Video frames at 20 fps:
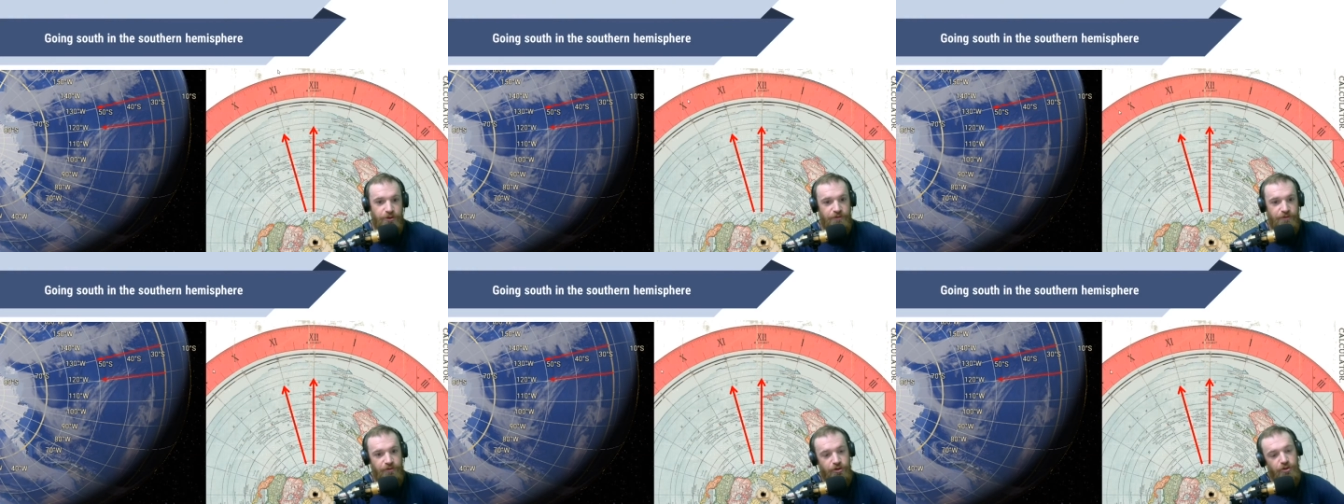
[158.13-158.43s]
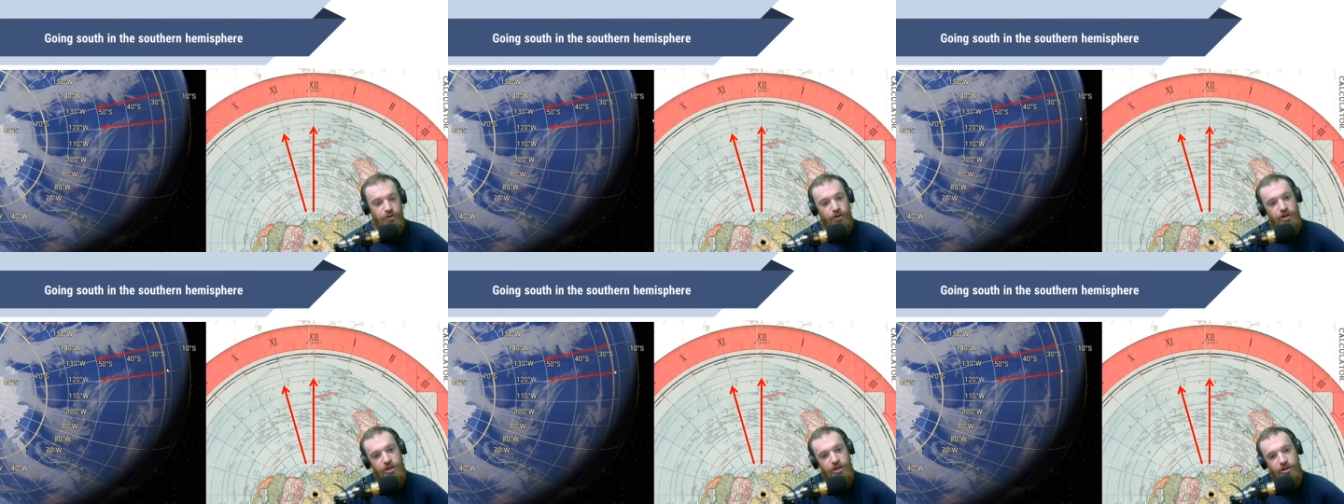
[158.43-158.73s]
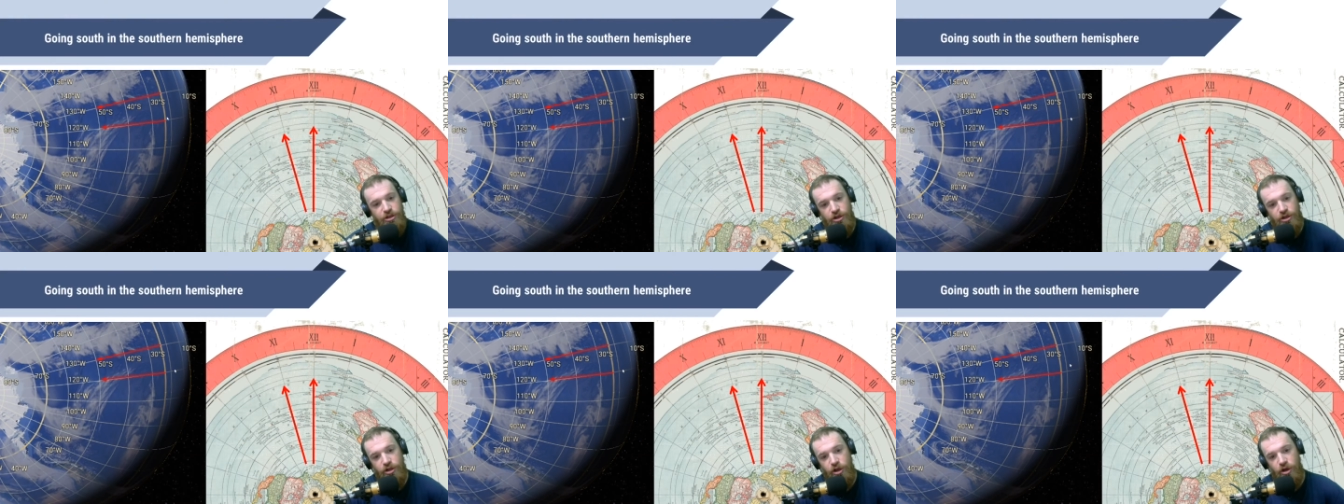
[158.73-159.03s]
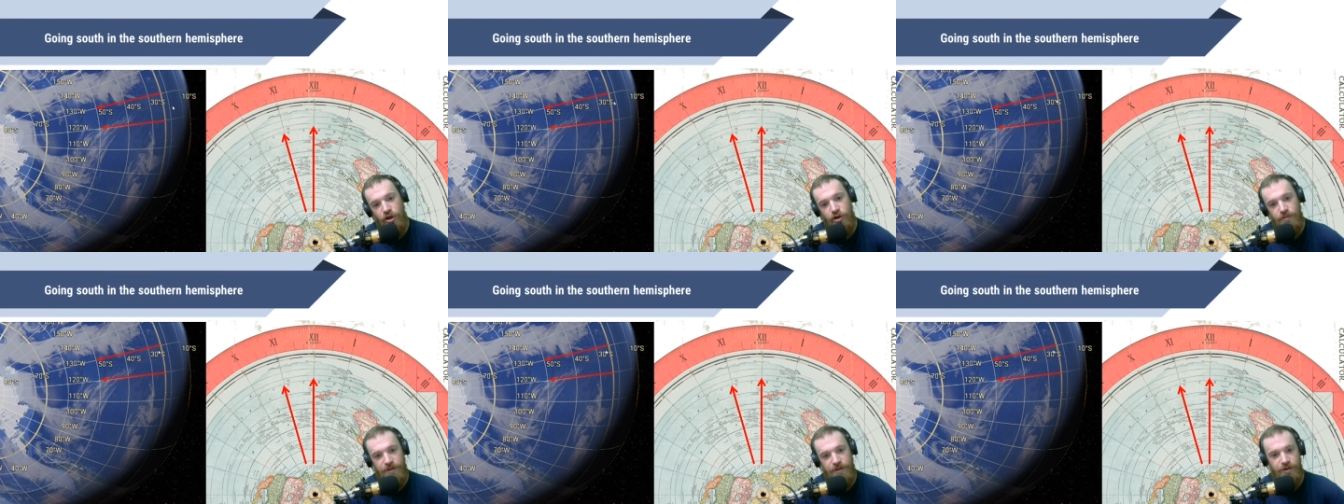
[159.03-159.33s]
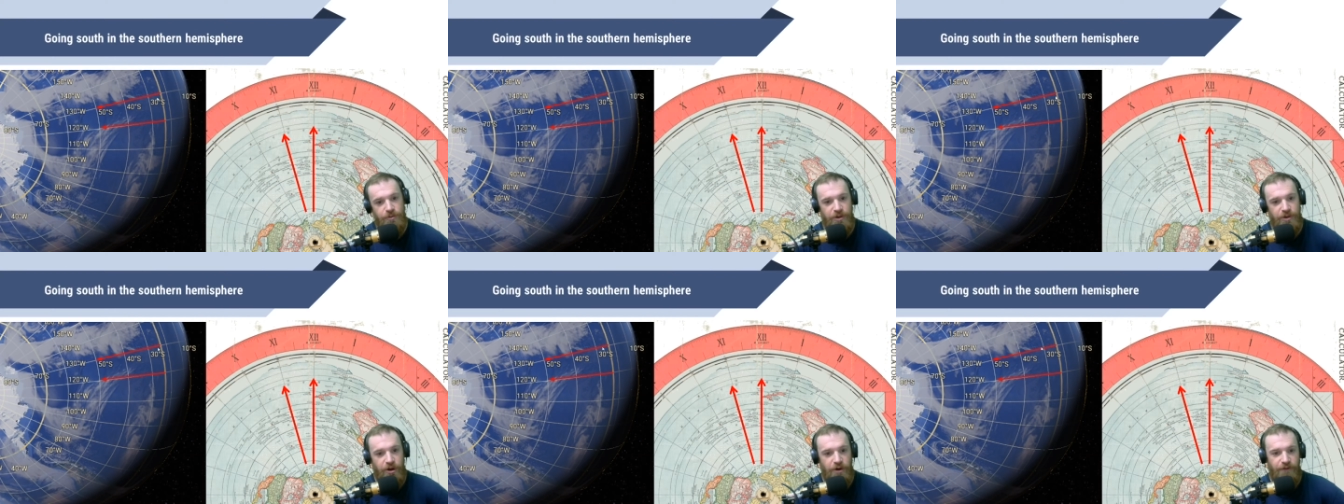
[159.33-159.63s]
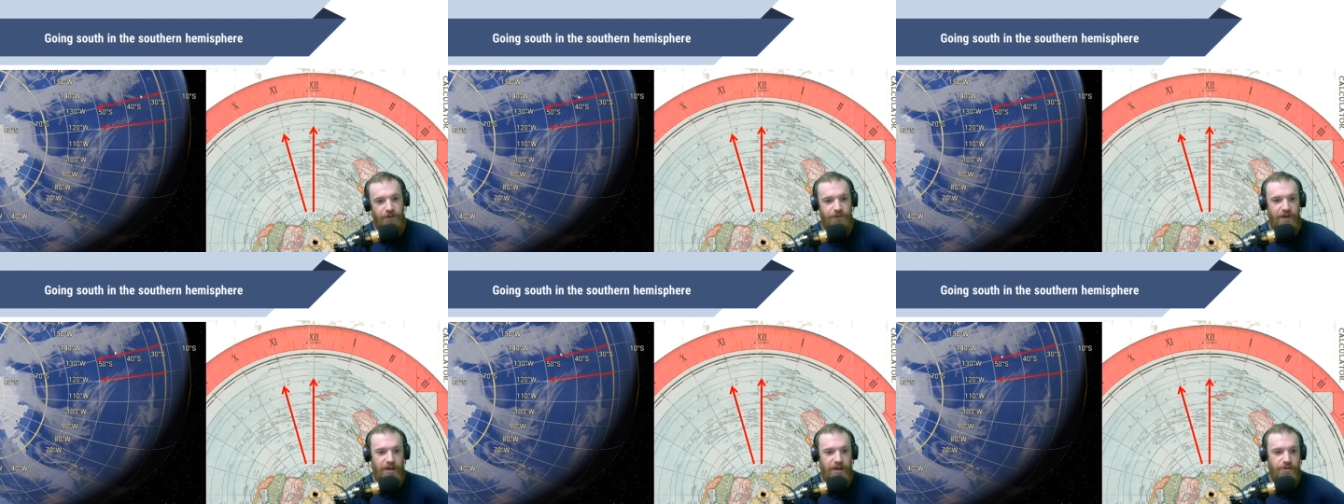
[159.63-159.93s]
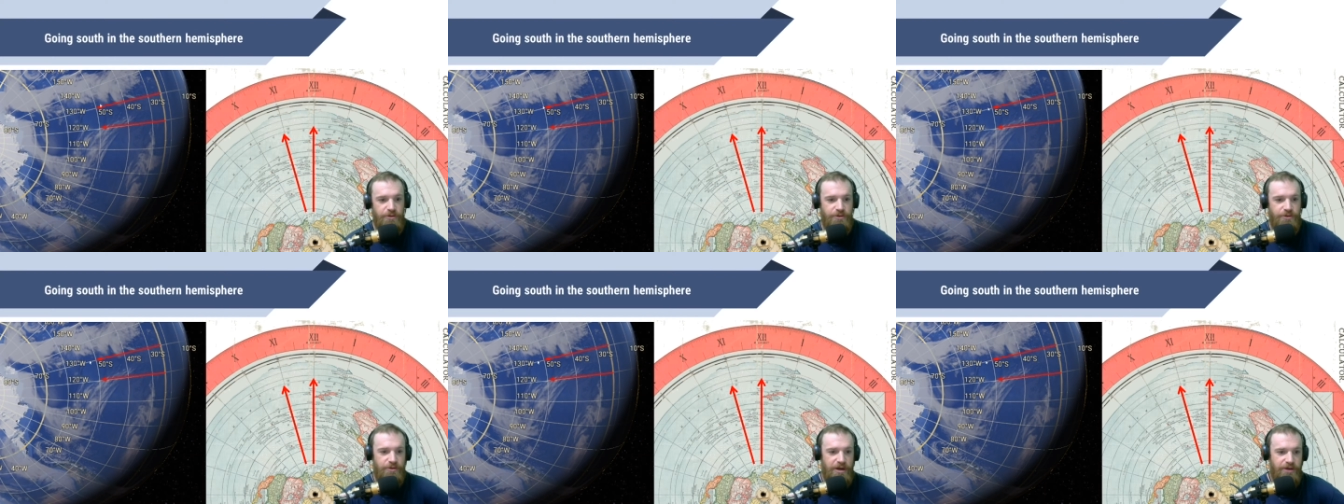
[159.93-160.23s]
if you look at the globe, here we are
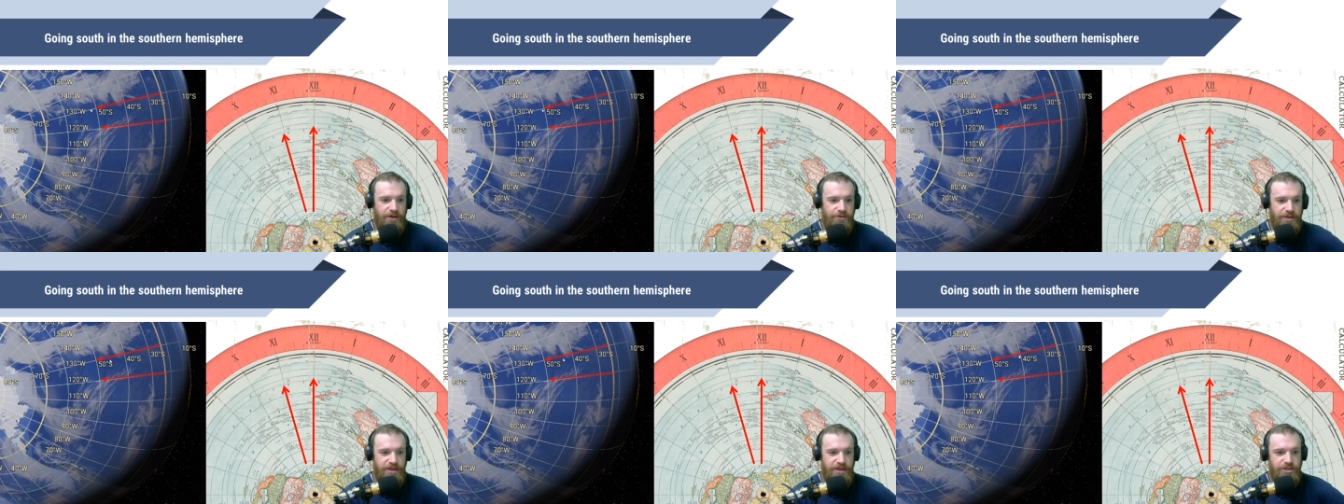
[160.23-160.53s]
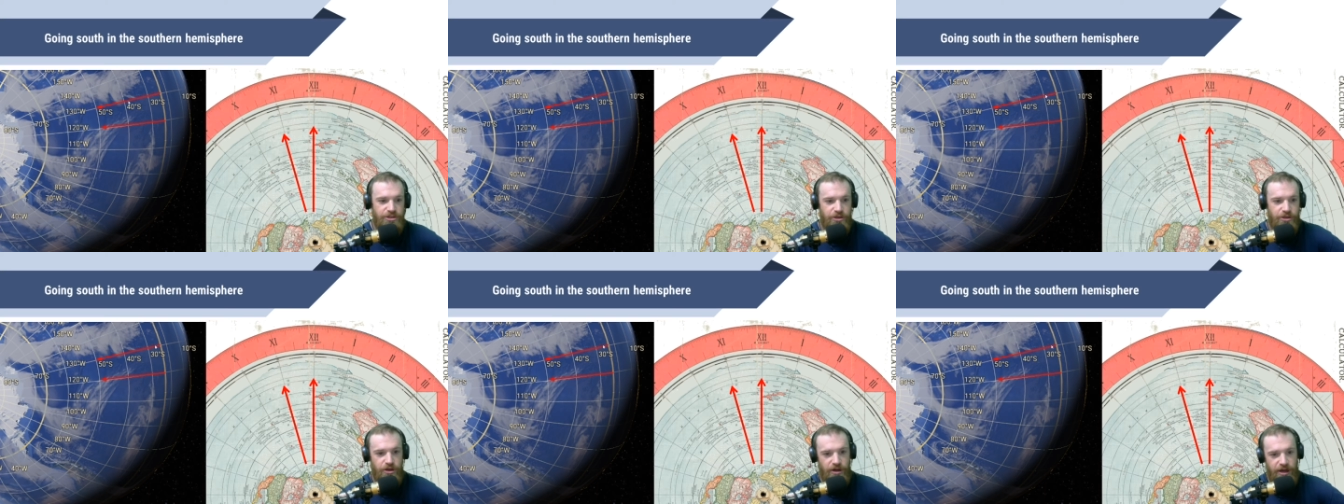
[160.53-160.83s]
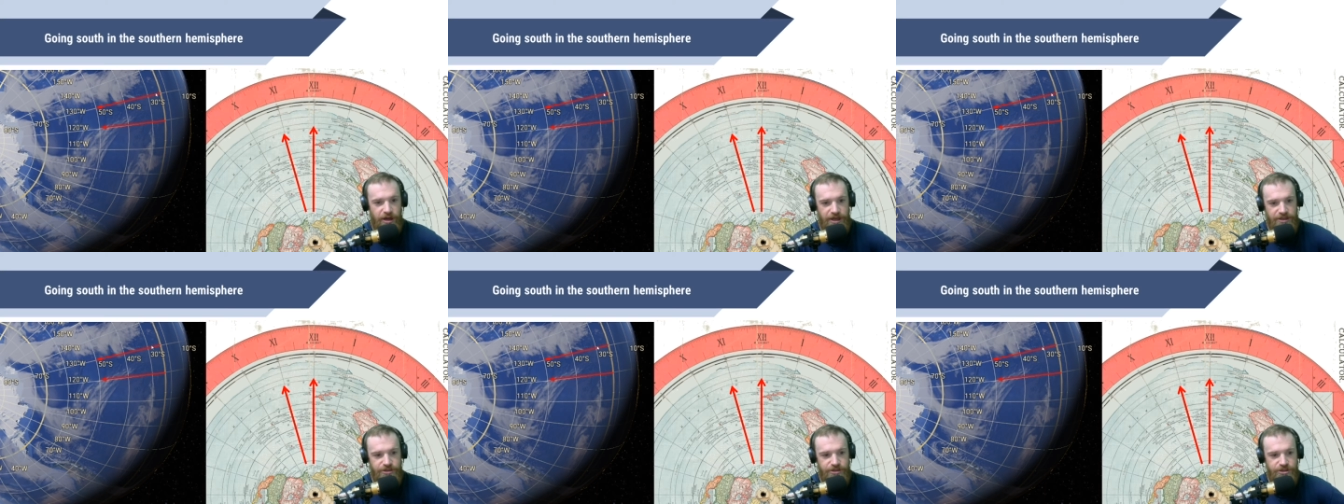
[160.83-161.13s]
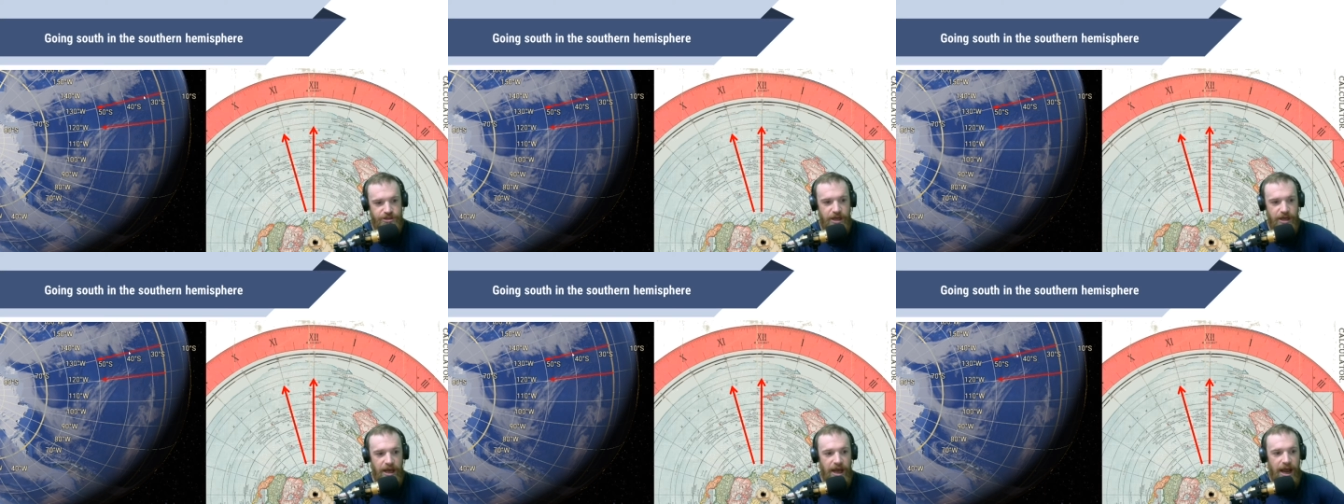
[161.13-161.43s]
following around these lines,